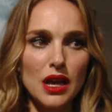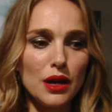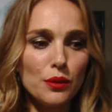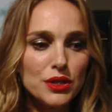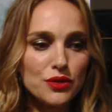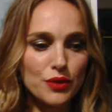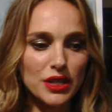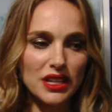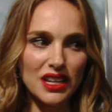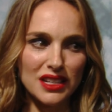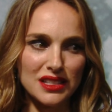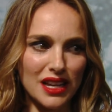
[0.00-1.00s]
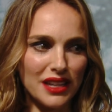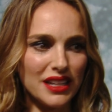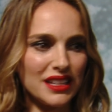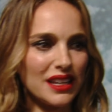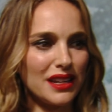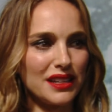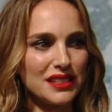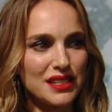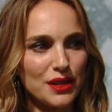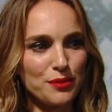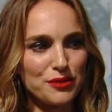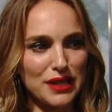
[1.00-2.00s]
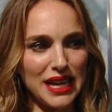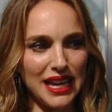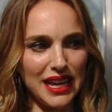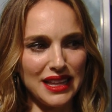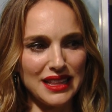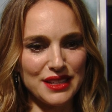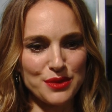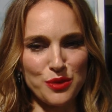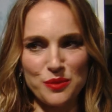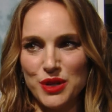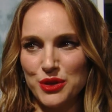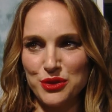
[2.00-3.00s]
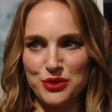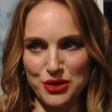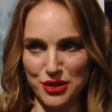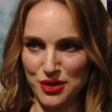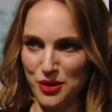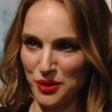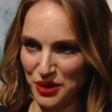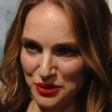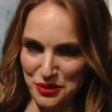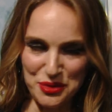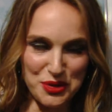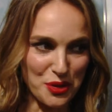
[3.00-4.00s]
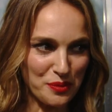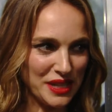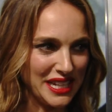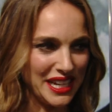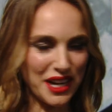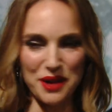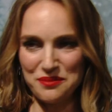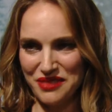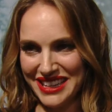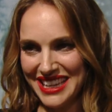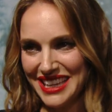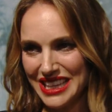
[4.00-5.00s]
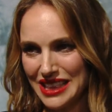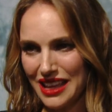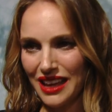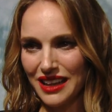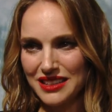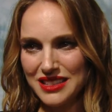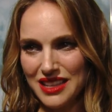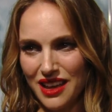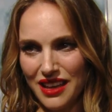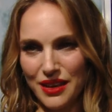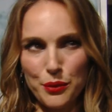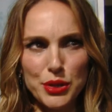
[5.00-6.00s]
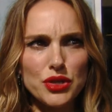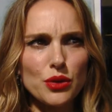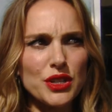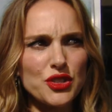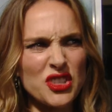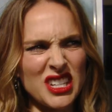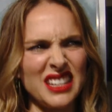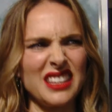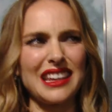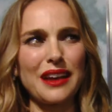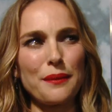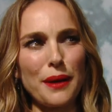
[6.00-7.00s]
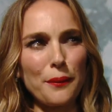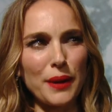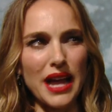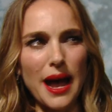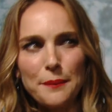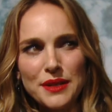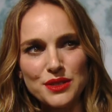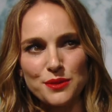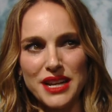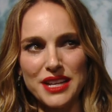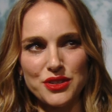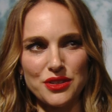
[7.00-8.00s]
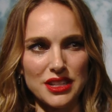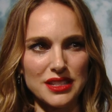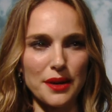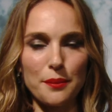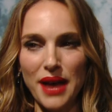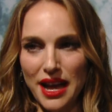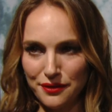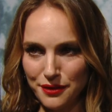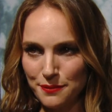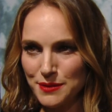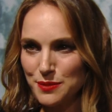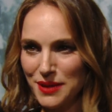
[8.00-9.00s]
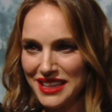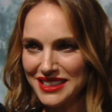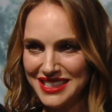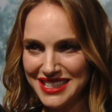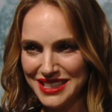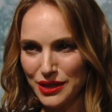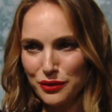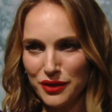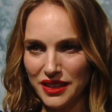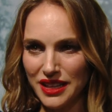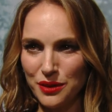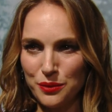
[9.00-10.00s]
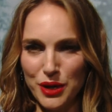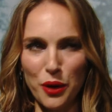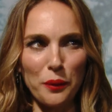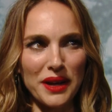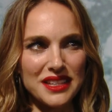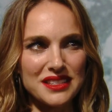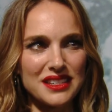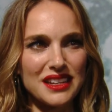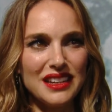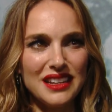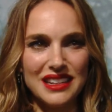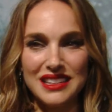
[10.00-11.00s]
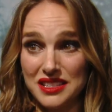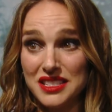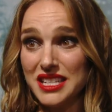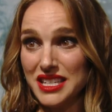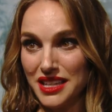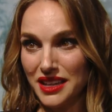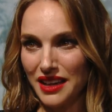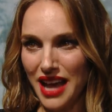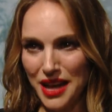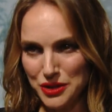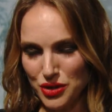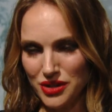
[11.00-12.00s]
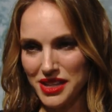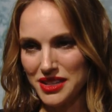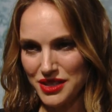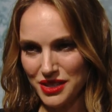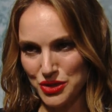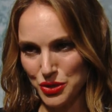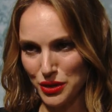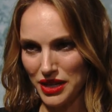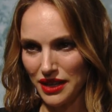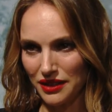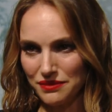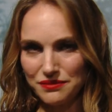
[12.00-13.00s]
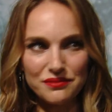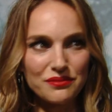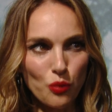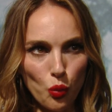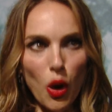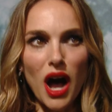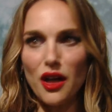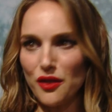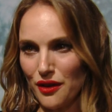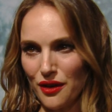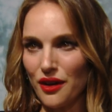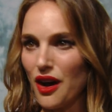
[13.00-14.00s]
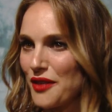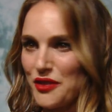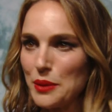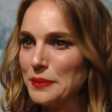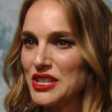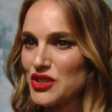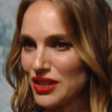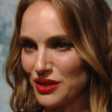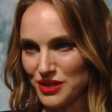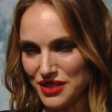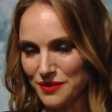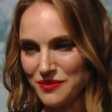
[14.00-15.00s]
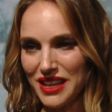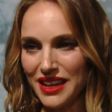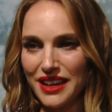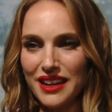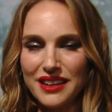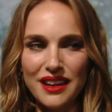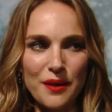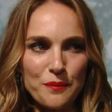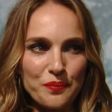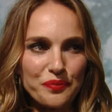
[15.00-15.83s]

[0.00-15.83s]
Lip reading: It was really exciting getting to play this woman who's just going through so many complicated things. It was so interesting to think about what happens when astronauts come back from space, because I feel like we always see astronauts on screen while they're on their mission or something, and